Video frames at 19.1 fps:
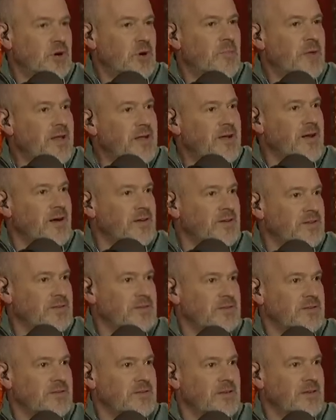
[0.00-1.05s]
too many
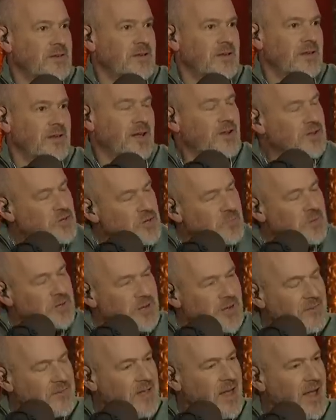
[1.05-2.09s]
cooks. So crazy. Could you
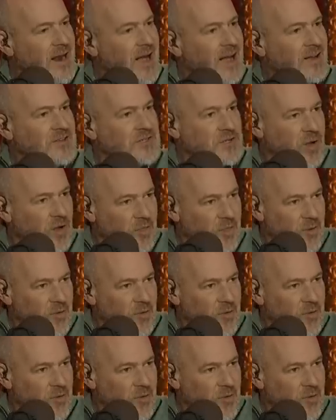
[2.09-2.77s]
believe that? I saw